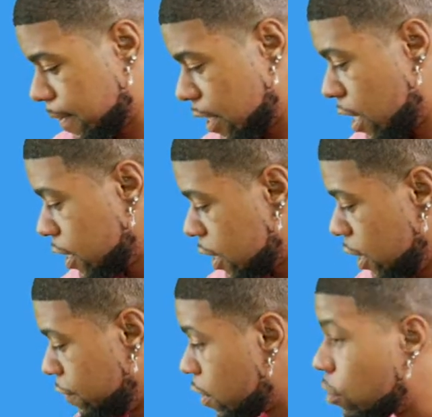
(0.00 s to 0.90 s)
that
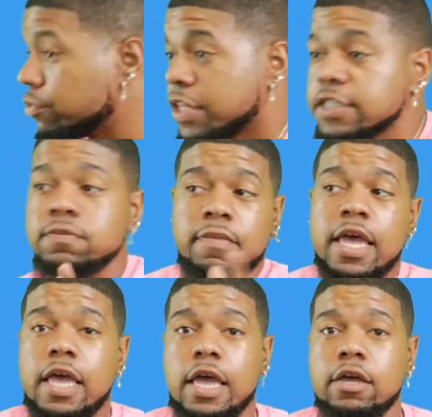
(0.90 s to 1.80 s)
even though this
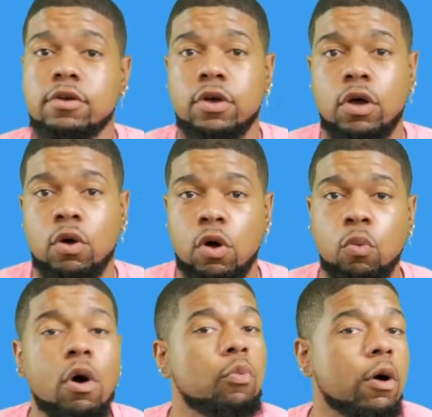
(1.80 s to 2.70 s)
man
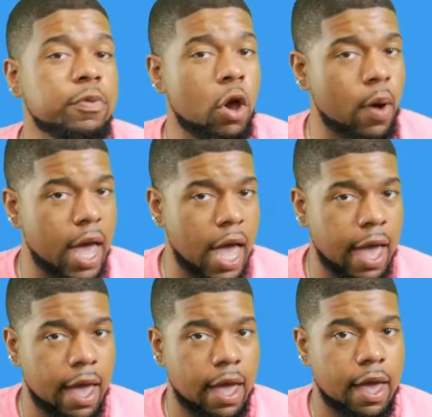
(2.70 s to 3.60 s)
won't whoop your ass,
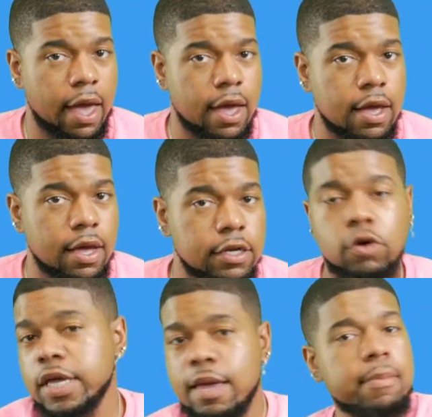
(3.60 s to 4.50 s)

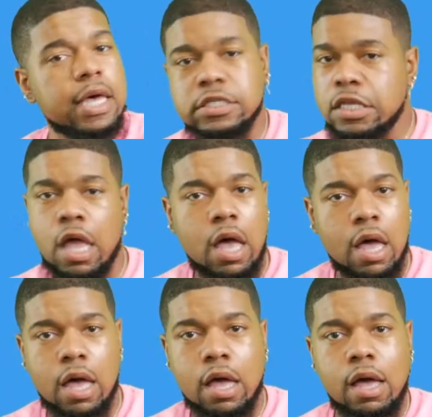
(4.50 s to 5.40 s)
don't get messed
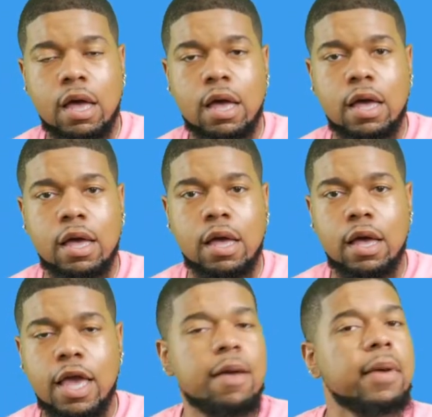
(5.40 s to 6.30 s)
up
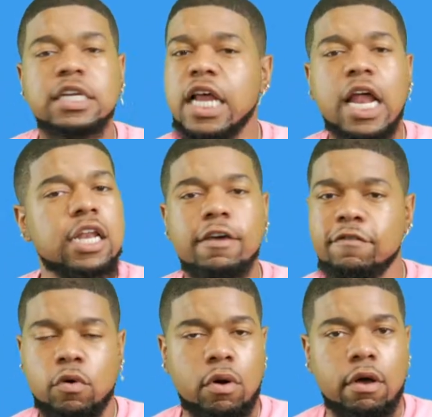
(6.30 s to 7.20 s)
in my darling boy.